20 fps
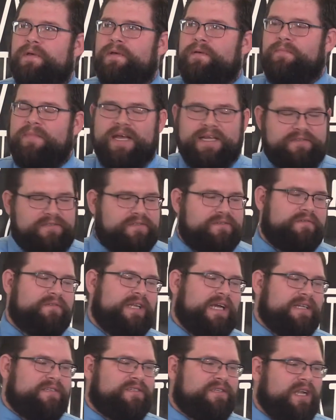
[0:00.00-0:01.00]
That's
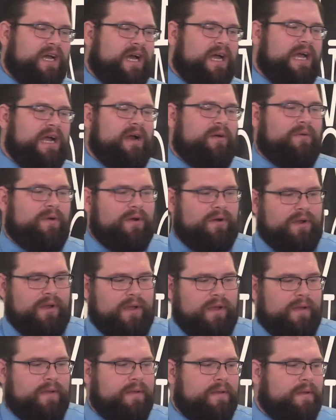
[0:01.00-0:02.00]
that's not how we're
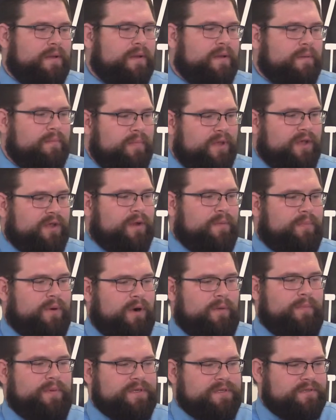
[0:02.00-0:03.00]
gonna build a
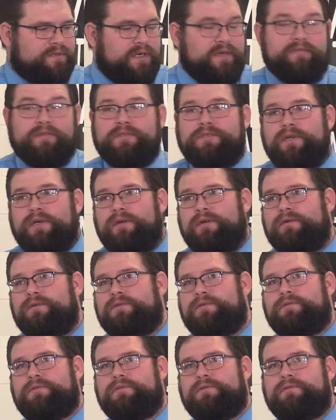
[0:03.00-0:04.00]
purpose-driven church.
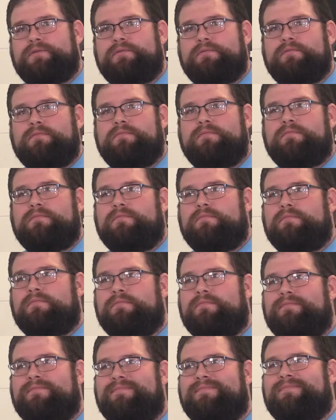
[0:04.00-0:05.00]
Yeah.
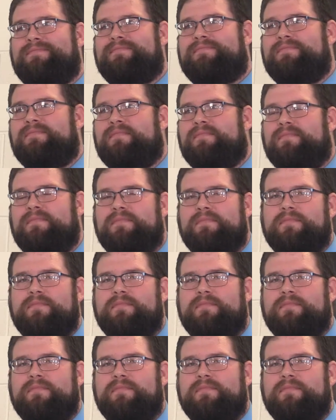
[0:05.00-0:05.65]
Right.